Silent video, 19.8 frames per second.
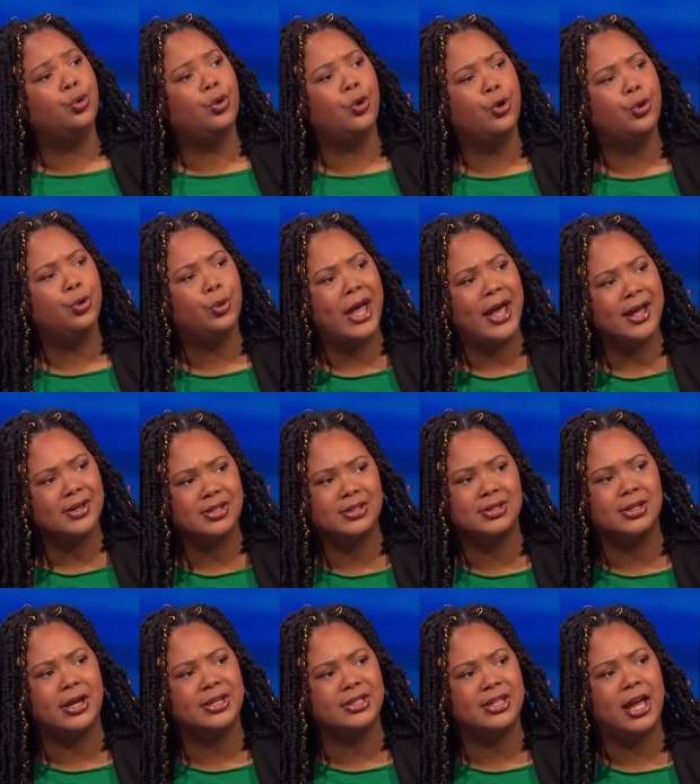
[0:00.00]
And who
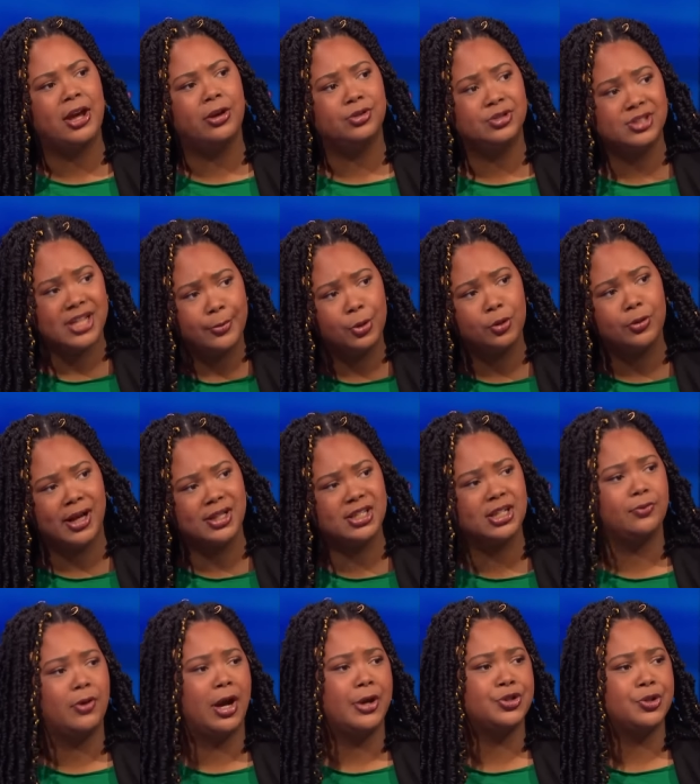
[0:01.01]
exercise their democratic
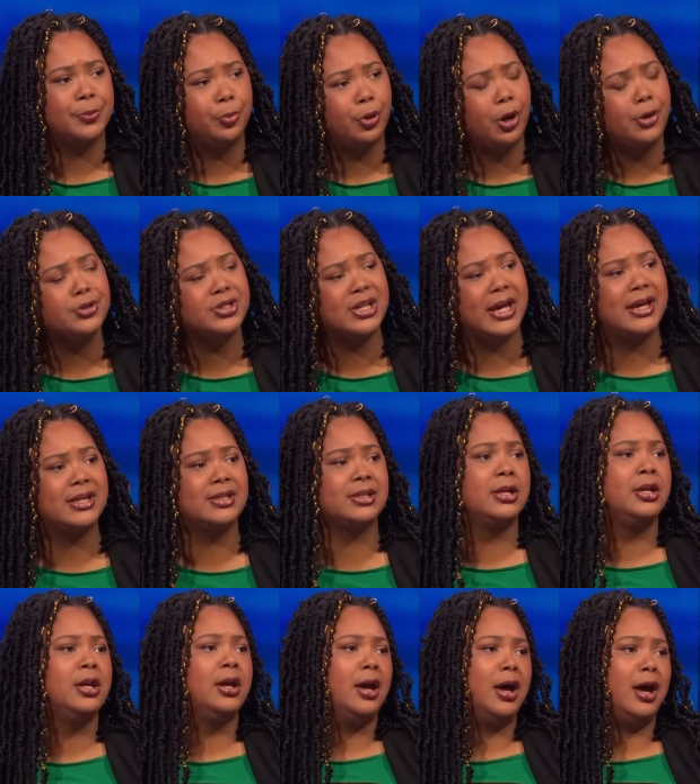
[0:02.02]
right to protest
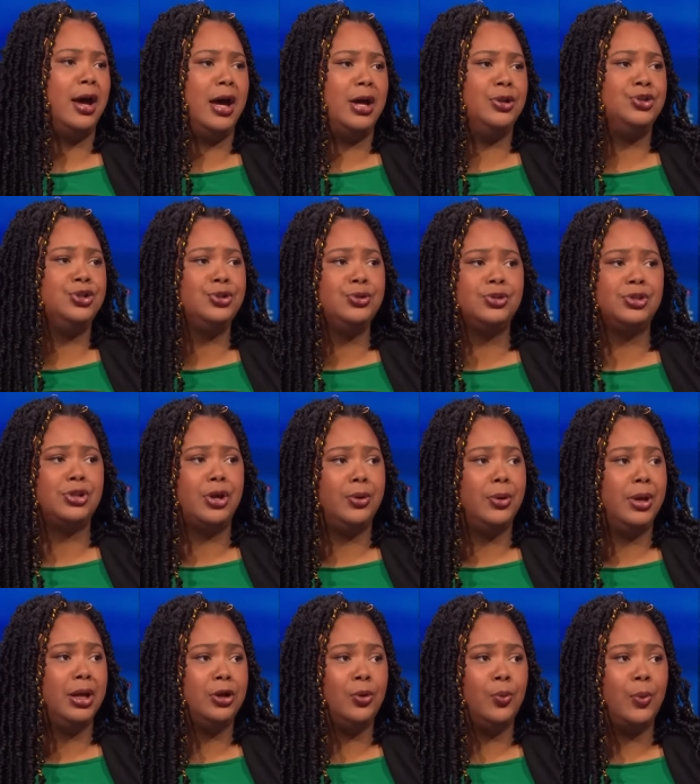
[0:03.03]
and do so
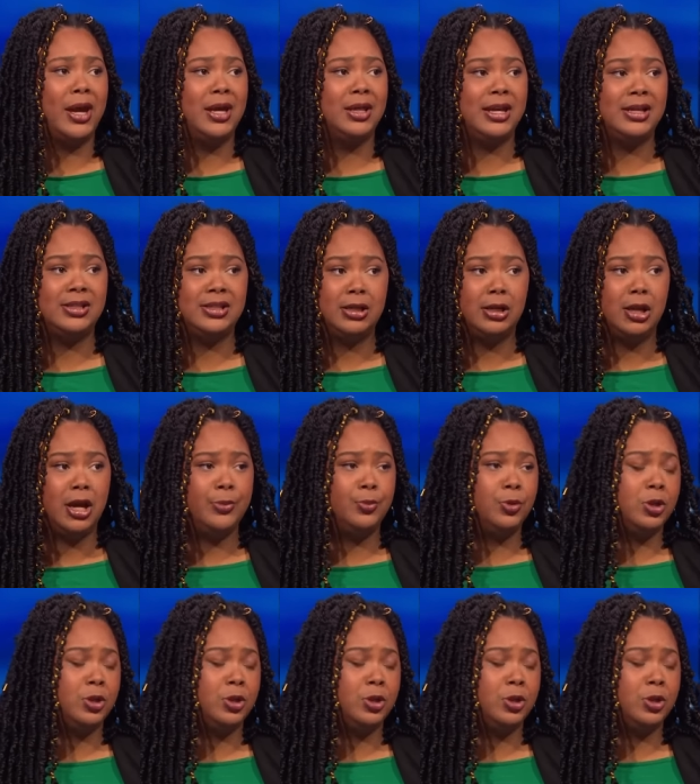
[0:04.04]
in a way that is in line with